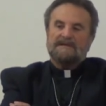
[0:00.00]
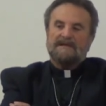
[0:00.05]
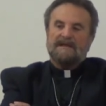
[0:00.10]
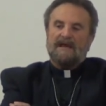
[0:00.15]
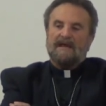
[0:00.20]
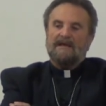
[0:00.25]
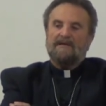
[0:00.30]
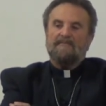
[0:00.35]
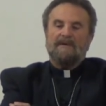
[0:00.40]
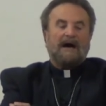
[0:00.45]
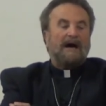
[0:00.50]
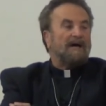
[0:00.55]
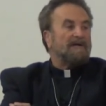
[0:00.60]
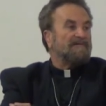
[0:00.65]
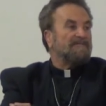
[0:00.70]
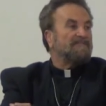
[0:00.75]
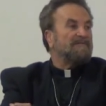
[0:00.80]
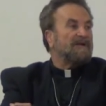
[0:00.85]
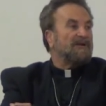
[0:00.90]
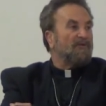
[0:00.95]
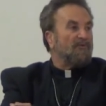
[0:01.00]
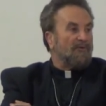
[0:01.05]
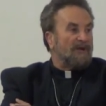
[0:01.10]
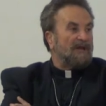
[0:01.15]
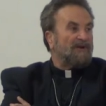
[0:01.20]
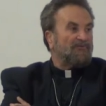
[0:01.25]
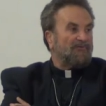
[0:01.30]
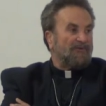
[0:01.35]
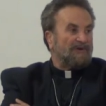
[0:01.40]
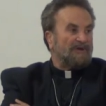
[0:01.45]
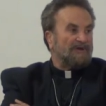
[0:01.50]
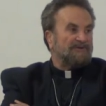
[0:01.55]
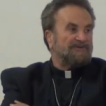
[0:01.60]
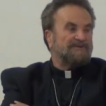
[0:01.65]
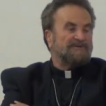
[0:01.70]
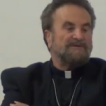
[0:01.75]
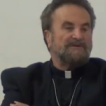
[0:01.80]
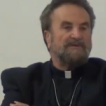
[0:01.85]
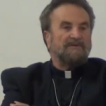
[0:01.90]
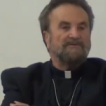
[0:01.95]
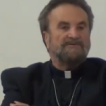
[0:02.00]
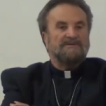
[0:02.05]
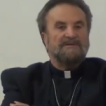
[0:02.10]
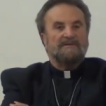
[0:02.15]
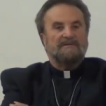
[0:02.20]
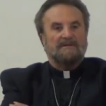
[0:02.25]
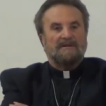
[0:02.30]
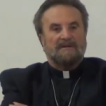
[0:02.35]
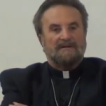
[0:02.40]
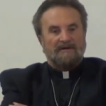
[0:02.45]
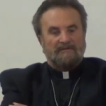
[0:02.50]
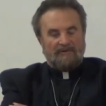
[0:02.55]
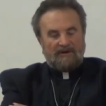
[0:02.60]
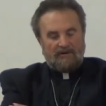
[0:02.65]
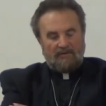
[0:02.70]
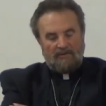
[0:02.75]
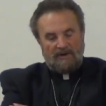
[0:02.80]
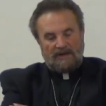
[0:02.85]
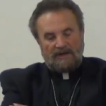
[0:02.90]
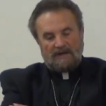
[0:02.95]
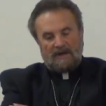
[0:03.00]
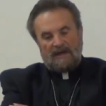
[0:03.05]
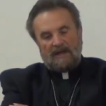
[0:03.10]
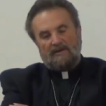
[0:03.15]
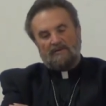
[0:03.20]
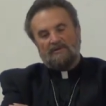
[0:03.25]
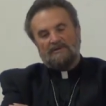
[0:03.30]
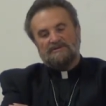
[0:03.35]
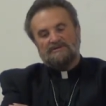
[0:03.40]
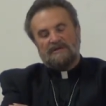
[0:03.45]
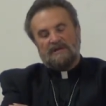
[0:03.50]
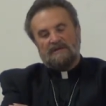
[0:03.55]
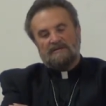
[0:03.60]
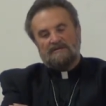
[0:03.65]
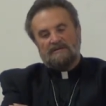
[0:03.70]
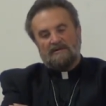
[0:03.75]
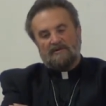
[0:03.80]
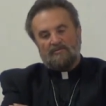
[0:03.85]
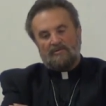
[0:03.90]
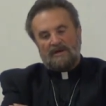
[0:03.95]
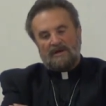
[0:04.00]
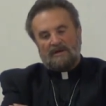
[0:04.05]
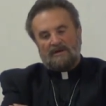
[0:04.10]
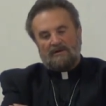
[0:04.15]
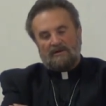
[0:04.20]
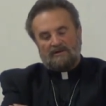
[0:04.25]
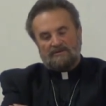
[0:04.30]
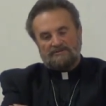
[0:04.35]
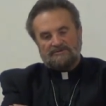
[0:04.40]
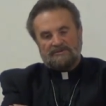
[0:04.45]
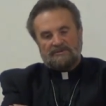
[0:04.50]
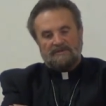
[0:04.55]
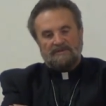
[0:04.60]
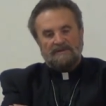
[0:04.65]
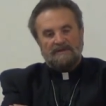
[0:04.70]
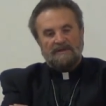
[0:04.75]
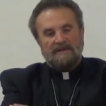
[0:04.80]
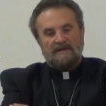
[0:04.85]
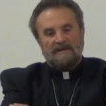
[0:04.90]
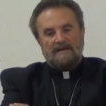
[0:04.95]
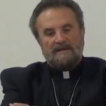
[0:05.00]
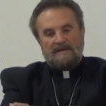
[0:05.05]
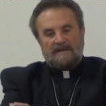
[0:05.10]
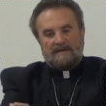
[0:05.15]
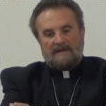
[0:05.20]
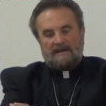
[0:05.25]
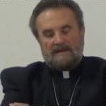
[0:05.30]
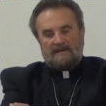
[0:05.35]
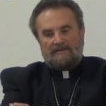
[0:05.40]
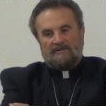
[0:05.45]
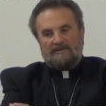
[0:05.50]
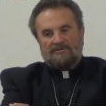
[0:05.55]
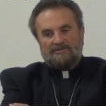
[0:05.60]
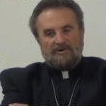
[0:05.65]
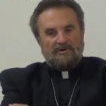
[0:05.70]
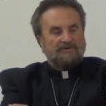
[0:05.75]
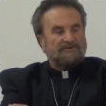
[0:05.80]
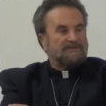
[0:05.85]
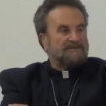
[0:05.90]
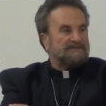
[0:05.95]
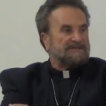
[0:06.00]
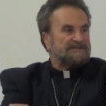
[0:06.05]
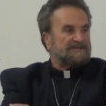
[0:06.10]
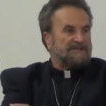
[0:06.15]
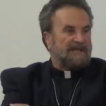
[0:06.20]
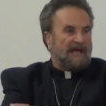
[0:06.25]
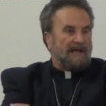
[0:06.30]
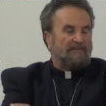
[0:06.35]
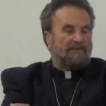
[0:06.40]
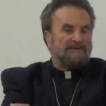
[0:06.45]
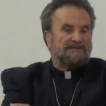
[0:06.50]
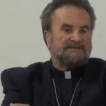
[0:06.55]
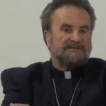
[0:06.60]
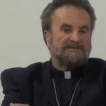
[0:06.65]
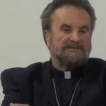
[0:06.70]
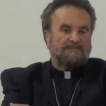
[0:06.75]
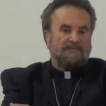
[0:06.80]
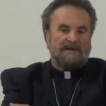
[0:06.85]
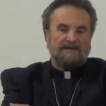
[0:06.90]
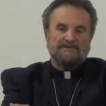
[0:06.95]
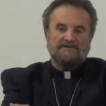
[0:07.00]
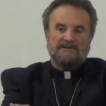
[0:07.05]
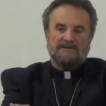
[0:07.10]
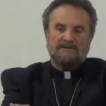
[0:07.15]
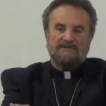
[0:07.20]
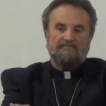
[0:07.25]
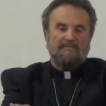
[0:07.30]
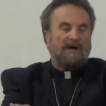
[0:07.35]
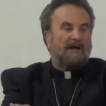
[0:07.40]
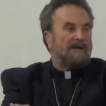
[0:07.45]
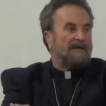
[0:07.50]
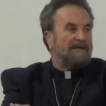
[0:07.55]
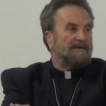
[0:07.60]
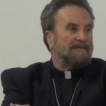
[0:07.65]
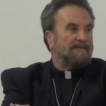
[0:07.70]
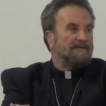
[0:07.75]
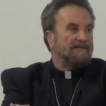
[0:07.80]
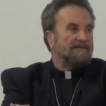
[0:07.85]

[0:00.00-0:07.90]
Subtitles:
came out of the Greek tradition using the Greek language and the Greek culture. And the church is established especially by